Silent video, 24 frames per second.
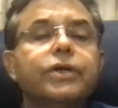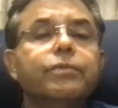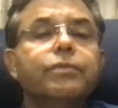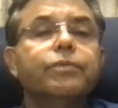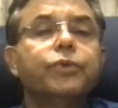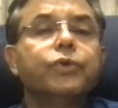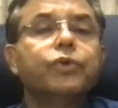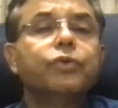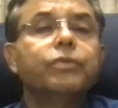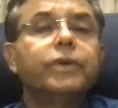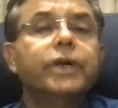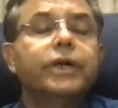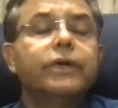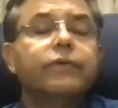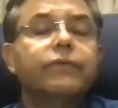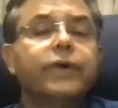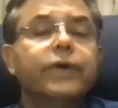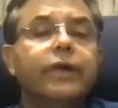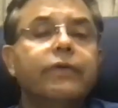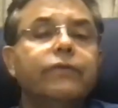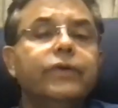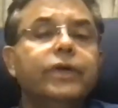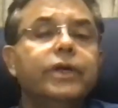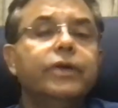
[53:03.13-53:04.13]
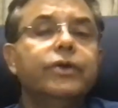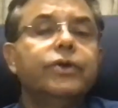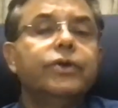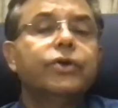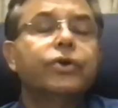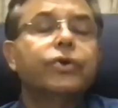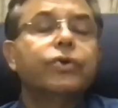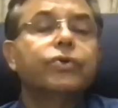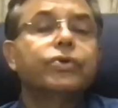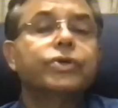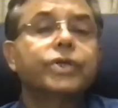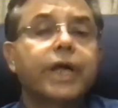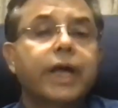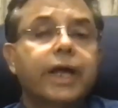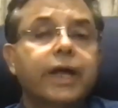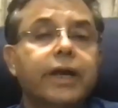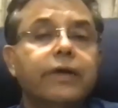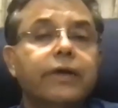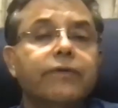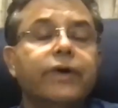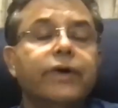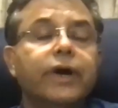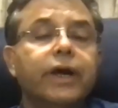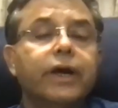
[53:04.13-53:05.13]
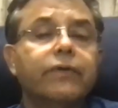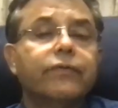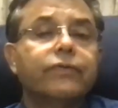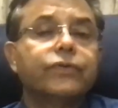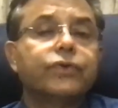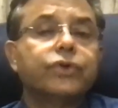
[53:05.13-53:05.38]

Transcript: improvement when we introduced NFRF.